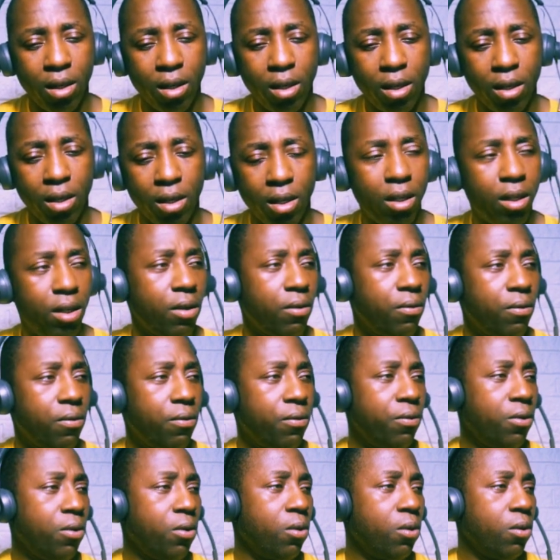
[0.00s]
if
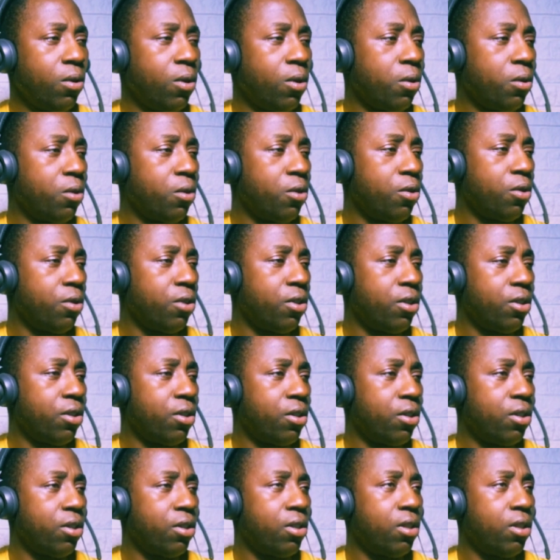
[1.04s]
you go to this,